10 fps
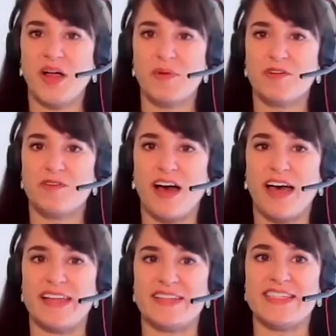
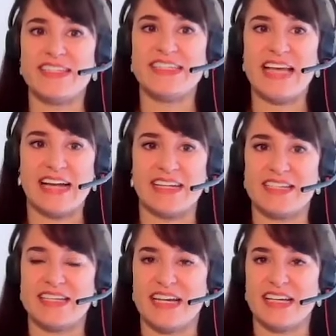provides data
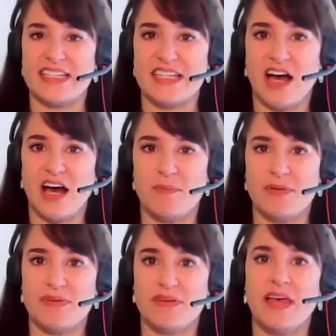to desktop,
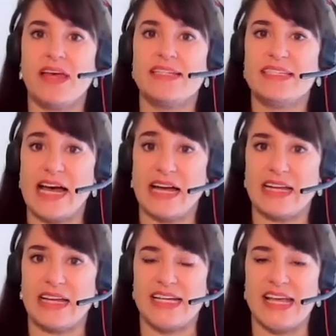data
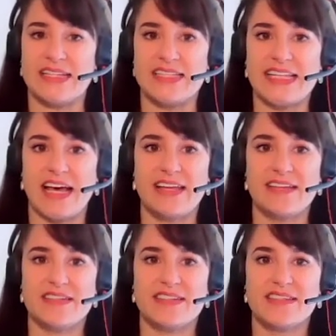and
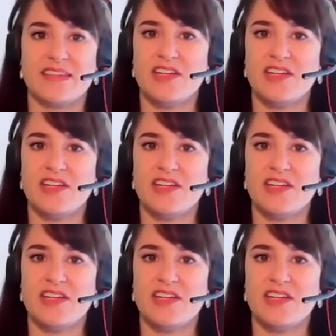insights.